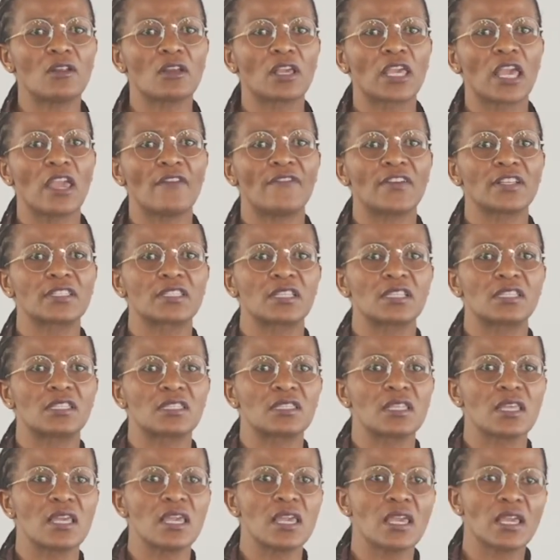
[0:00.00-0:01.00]
you gave us this
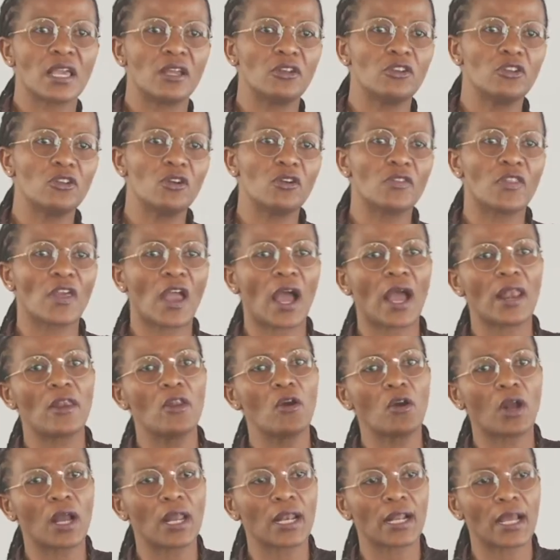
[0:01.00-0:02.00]
thing, and you know, the uh,
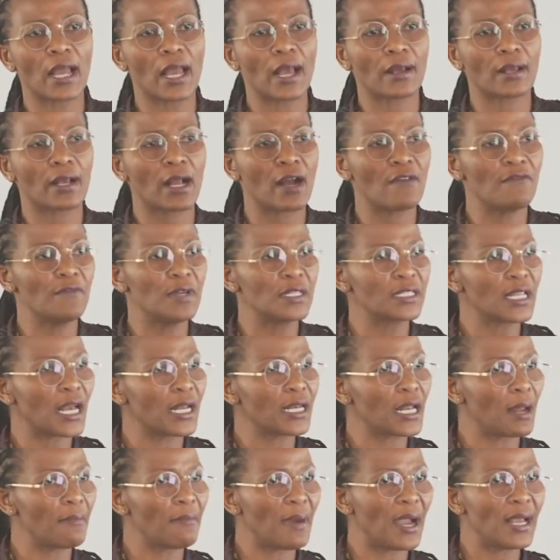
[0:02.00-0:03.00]
local uh, government
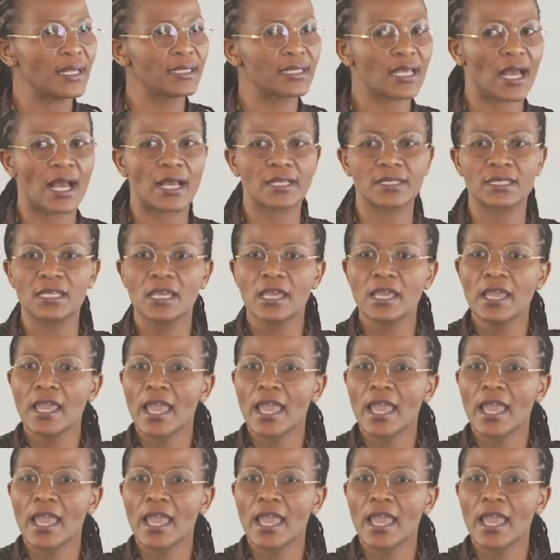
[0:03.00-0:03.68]
undermines us,